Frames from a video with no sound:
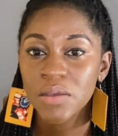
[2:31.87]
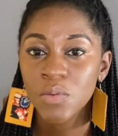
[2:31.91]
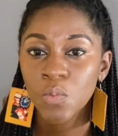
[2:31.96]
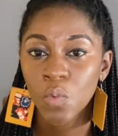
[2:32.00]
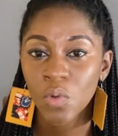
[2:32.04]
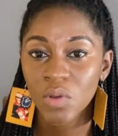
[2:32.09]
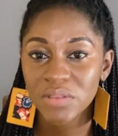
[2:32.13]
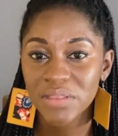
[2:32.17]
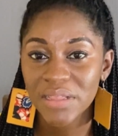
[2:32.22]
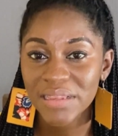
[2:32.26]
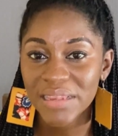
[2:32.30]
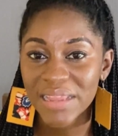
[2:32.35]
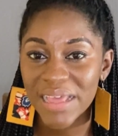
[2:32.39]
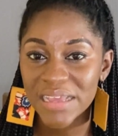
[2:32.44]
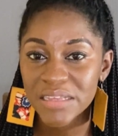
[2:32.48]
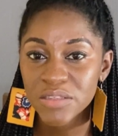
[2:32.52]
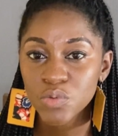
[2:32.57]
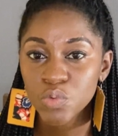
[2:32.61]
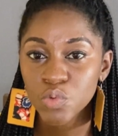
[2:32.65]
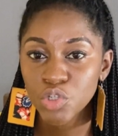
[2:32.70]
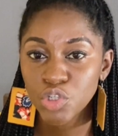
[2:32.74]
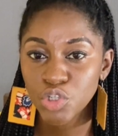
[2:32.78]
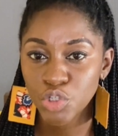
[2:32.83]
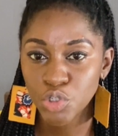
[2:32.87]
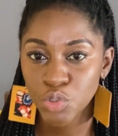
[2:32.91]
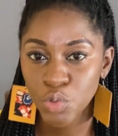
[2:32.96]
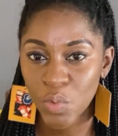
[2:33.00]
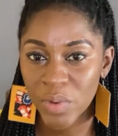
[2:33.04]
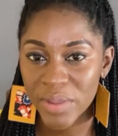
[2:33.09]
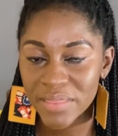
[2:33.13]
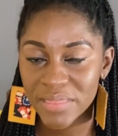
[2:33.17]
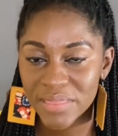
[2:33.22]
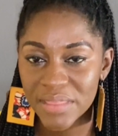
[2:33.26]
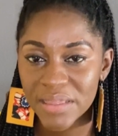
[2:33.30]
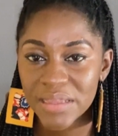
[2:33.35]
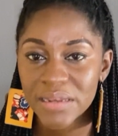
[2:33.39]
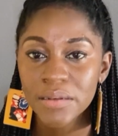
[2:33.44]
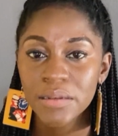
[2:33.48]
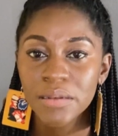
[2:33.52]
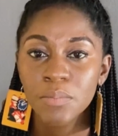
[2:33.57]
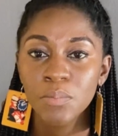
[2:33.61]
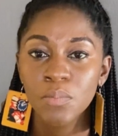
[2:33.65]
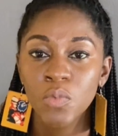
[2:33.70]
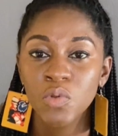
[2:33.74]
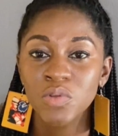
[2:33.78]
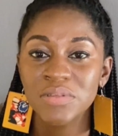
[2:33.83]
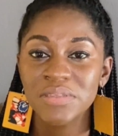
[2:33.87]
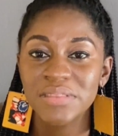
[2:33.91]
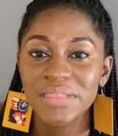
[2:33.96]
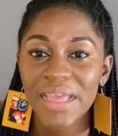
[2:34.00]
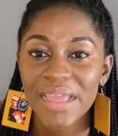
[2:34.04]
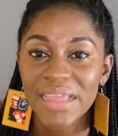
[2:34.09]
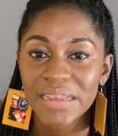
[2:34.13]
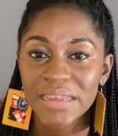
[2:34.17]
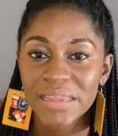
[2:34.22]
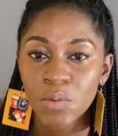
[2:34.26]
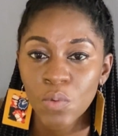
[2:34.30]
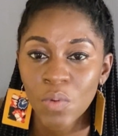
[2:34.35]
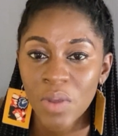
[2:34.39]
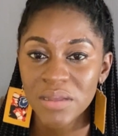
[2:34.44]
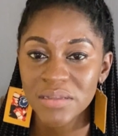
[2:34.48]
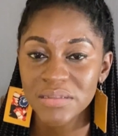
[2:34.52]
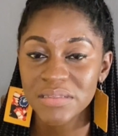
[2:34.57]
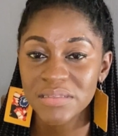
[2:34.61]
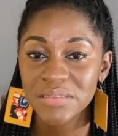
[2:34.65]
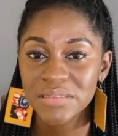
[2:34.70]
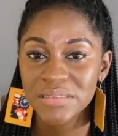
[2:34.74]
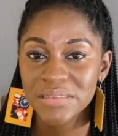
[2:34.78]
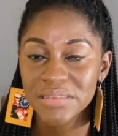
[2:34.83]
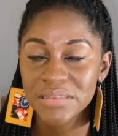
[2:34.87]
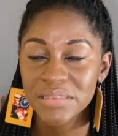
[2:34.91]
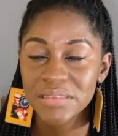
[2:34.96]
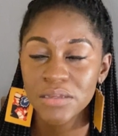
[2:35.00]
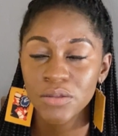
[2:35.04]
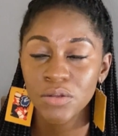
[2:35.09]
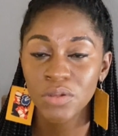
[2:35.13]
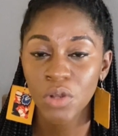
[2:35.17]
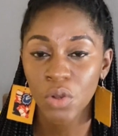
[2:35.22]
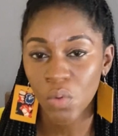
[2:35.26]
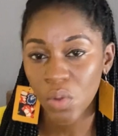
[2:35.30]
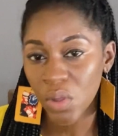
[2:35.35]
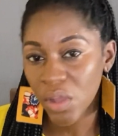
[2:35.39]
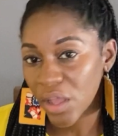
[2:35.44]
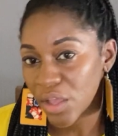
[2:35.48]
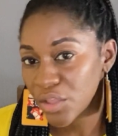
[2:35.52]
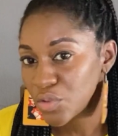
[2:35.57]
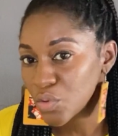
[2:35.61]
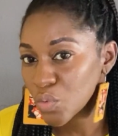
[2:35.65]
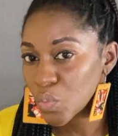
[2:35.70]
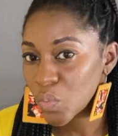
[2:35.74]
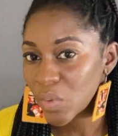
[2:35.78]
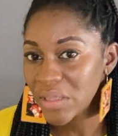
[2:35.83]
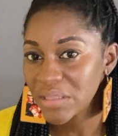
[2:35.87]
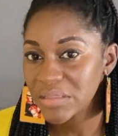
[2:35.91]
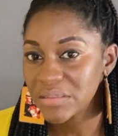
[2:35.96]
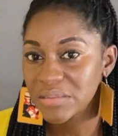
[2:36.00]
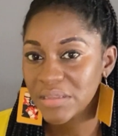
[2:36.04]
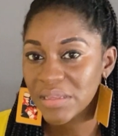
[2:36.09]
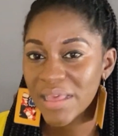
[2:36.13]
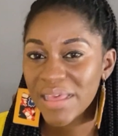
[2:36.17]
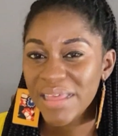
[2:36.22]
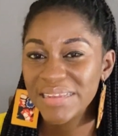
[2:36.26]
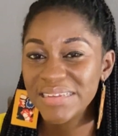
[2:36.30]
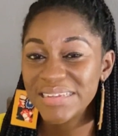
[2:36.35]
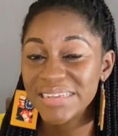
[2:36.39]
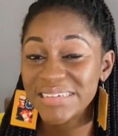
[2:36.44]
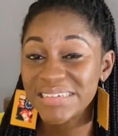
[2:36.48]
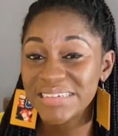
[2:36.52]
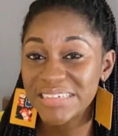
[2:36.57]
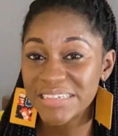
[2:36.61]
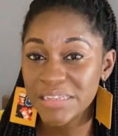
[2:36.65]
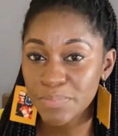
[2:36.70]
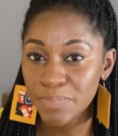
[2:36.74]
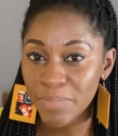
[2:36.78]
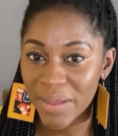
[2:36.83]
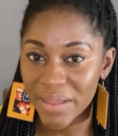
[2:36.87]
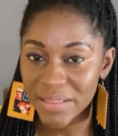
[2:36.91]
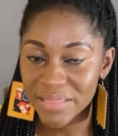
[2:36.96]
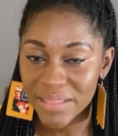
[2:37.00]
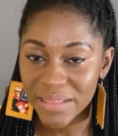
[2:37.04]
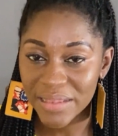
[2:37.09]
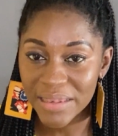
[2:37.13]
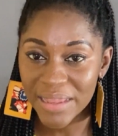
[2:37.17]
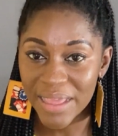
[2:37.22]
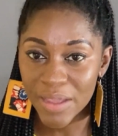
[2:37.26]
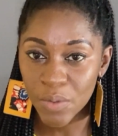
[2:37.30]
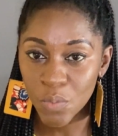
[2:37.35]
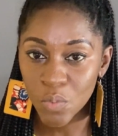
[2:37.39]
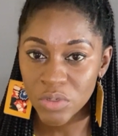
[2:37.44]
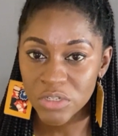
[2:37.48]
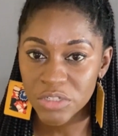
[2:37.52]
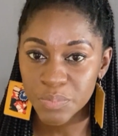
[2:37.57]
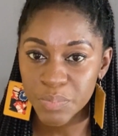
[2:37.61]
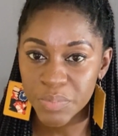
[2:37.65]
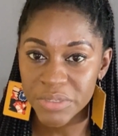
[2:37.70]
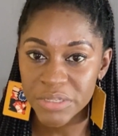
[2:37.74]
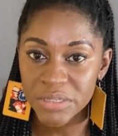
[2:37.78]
well, the lines will show, and then most likely, the longer you wait, the deeper the line would be.